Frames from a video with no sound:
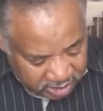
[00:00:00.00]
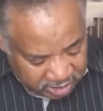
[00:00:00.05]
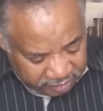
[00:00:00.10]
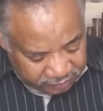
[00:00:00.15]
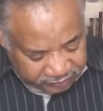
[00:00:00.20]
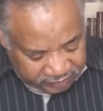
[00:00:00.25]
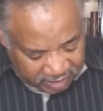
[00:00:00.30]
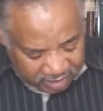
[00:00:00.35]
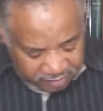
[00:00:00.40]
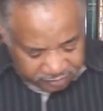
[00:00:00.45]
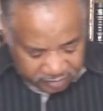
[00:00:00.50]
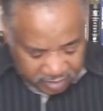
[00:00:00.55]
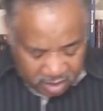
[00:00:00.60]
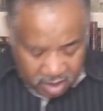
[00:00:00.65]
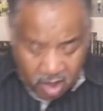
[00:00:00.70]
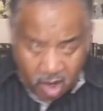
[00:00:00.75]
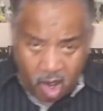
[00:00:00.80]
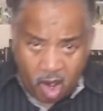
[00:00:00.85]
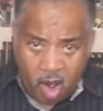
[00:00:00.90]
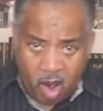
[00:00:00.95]
He says,
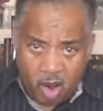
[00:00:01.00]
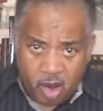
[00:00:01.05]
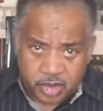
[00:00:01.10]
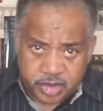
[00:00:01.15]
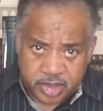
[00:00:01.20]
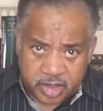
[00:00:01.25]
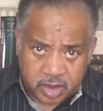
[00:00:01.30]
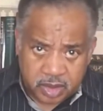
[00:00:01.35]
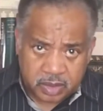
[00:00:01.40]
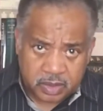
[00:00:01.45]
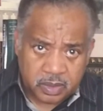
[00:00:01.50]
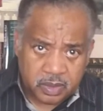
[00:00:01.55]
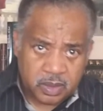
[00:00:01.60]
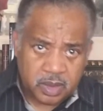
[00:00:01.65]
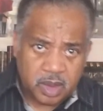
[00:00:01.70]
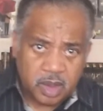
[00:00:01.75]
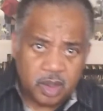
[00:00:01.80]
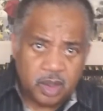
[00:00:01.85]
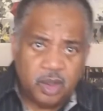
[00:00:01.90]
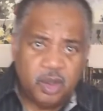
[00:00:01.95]
all
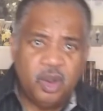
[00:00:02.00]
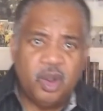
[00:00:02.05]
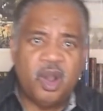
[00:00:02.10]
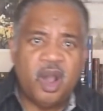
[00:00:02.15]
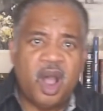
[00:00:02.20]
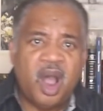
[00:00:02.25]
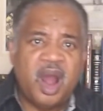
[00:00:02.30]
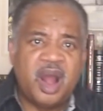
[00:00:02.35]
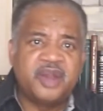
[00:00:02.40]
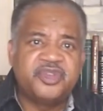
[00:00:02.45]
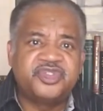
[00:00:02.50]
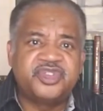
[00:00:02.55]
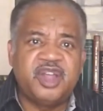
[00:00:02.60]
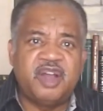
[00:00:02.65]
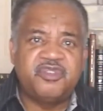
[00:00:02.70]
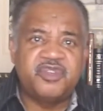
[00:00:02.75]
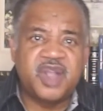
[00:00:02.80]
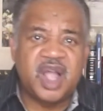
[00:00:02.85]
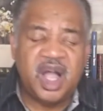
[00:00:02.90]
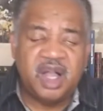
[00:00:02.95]
you who are
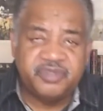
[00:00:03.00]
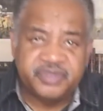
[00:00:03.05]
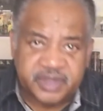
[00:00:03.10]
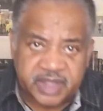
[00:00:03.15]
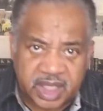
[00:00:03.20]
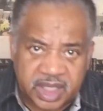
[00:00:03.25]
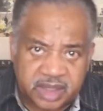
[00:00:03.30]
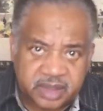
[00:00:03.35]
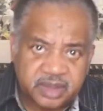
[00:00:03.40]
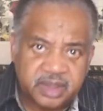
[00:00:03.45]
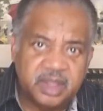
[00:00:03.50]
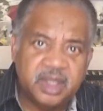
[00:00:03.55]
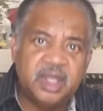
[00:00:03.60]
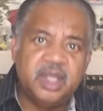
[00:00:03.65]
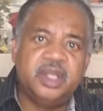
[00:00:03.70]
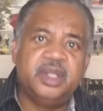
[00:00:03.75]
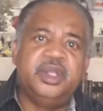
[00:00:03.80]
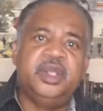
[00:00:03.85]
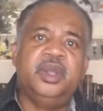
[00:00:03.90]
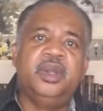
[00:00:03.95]
self-confident,
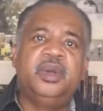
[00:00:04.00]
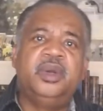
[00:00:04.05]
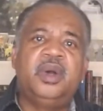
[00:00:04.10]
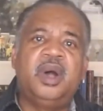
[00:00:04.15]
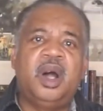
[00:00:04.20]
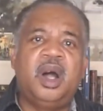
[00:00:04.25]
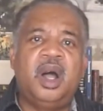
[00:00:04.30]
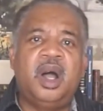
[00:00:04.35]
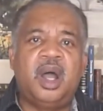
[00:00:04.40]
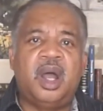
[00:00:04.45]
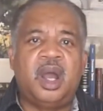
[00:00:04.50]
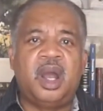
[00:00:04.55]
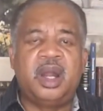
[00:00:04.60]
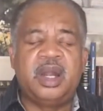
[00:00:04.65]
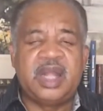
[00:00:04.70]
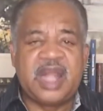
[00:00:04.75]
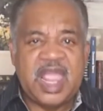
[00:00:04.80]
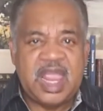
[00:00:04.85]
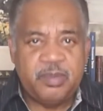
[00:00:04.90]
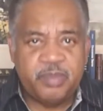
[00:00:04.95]
you who
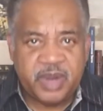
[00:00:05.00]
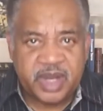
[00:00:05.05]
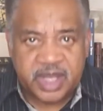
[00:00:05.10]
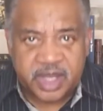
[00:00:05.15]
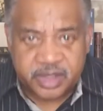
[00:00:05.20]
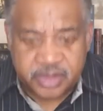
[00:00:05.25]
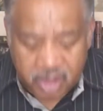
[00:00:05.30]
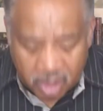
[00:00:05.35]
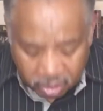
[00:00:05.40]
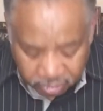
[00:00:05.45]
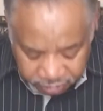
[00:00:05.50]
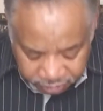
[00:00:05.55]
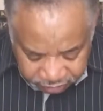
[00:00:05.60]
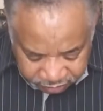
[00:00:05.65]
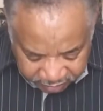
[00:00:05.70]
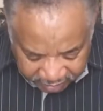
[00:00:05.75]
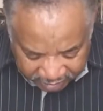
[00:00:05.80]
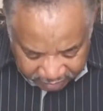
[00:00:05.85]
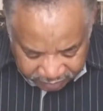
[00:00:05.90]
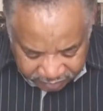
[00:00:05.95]
are laboring in your own
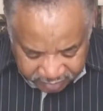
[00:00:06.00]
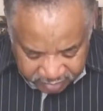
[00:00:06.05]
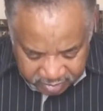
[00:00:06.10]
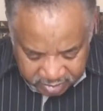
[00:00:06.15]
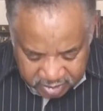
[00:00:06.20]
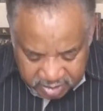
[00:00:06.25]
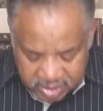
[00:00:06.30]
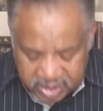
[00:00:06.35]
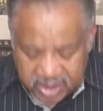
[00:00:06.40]
strength,